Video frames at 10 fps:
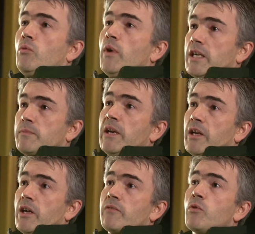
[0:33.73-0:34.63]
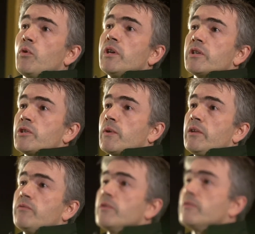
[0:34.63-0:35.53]
we expect going forward into
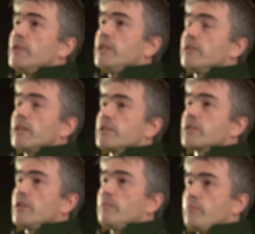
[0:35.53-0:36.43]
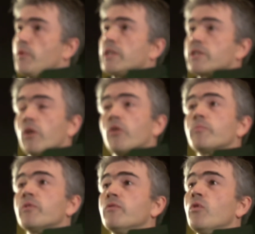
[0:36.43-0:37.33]
2015 that that's going to bring us a lot
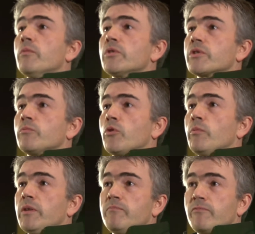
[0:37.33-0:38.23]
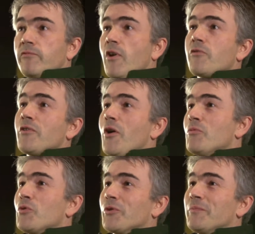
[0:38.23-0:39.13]
of performance and we'll be far, far
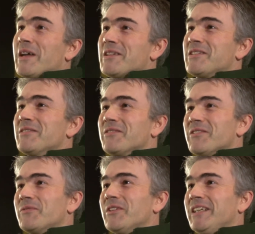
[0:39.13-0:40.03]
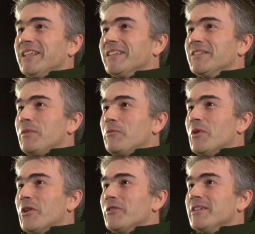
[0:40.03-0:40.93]
more competitive than we
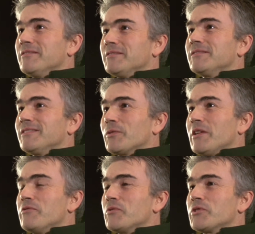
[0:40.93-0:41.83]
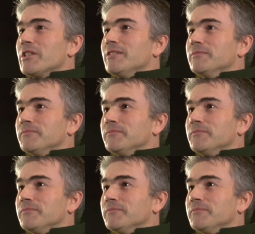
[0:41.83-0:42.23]
were in 2014.